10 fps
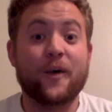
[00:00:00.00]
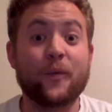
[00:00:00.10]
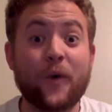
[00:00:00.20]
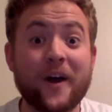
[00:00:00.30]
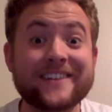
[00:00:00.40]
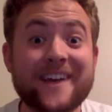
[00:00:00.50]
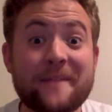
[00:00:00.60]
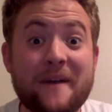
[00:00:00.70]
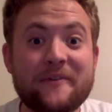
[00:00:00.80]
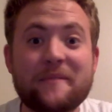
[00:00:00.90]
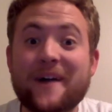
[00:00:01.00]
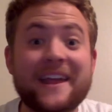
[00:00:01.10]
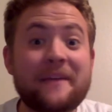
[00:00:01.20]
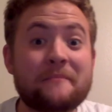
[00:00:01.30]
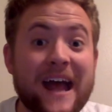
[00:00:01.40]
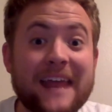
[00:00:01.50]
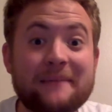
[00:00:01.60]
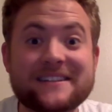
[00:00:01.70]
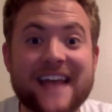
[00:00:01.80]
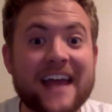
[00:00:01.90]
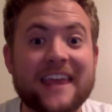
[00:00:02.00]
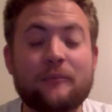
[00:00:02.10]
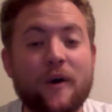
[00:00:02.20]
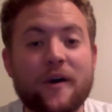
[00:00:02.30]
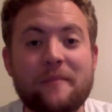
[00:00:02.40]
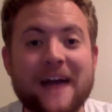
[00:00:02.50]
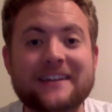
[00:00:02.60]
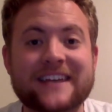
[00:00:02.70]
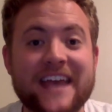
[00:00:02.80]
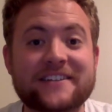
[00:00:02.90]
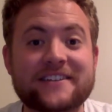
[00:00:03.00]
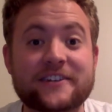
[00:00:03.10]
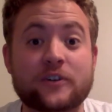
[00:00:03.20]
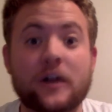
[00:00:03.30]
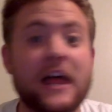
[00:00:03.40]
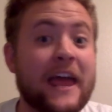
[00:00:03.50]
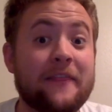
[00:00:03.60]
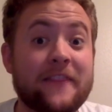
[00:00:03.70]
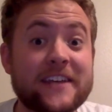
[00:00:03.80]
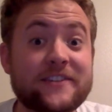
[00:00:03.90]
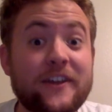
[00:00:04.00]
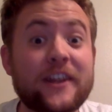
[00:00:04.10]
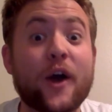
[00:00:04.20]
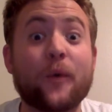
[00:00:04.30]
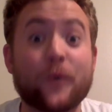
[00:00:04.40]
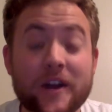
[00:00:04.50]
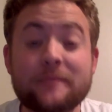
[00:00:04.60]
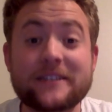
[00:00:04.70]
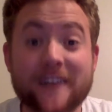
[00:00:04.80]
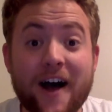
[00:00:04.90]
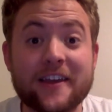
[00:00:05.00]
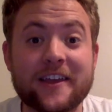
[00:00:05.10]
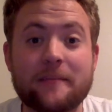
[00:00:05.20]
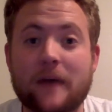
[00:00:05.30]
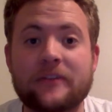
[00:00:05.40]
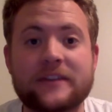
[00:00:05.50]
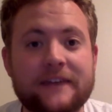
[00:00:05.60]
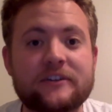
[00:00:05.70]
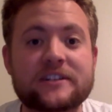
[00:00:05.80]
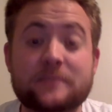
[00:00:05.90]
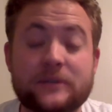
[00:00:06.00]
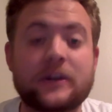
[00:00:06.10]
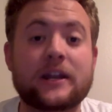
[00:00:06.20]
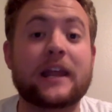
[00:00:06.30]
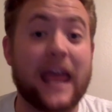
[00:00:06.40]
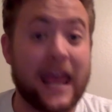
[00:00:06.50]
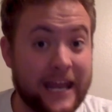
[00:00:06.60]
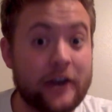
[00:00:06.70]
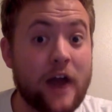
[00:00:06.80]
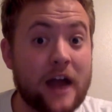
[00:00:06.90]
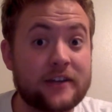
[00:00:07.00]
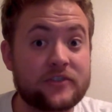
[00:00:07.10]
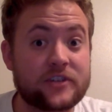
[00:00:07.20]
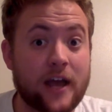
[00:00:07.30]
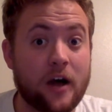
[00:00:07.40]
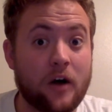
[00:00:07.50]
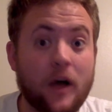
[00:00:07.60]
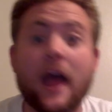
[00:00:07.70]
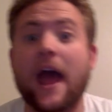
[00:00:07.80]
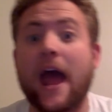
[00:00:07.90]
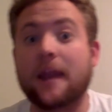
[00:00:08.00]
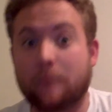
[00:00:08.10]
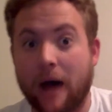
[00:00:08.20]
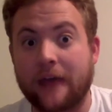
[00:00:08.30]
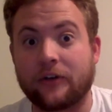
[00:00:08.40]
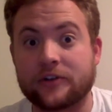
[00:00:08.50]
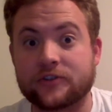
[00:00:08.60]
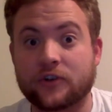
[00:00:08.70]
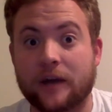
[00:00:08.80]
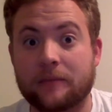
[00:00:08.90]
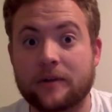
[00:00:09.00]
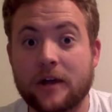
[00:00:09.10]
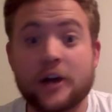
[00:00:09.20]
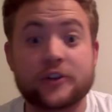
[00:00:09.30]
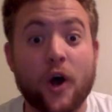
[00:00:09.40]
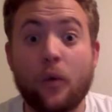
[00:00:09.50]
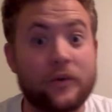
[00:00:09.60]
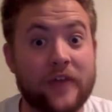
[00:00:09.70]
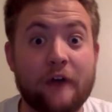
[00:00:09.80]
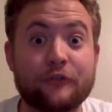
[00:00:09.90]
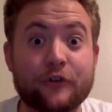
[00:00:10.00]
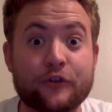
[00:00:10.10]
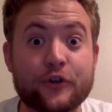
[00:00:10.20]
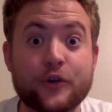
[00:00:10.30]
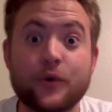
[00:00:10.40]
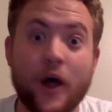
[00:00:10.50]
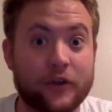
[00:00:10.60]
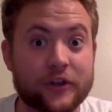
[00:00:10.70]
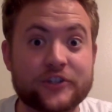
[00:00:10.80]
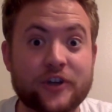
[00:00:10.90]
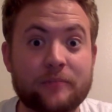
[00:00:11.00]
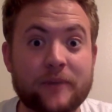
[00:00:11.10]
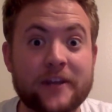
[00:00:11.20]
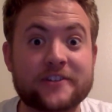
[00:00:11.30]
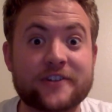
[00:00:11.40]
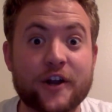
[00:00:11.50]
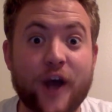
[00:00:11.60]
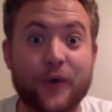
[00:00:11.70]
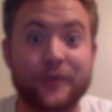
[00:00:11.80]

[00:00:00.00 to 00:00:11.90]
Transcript: What is up everybody? My name is Zach and welcome back to Case Digital. In this video, we're going to be talking about the difference between an interactive shell and a Python script. So without further ado, let's jump in and start code.